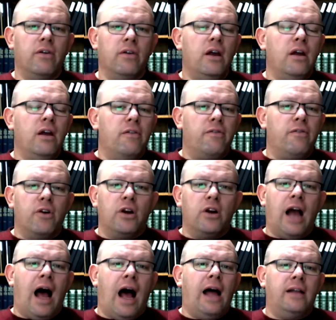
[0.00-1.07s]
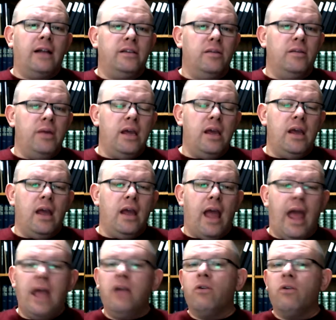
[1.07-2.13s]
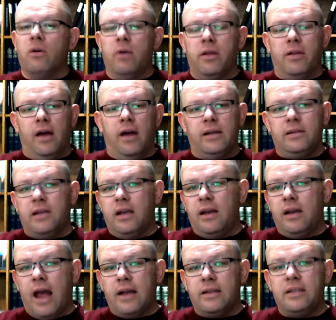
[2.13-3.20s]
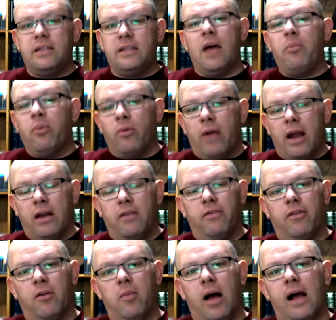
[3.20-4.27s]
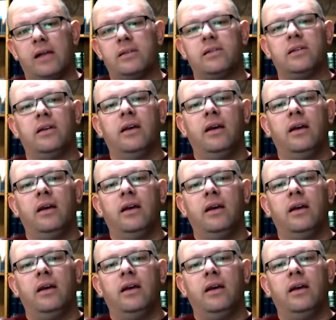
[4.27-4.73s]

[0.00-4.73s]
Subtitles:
for God to be angry with us and separated from us.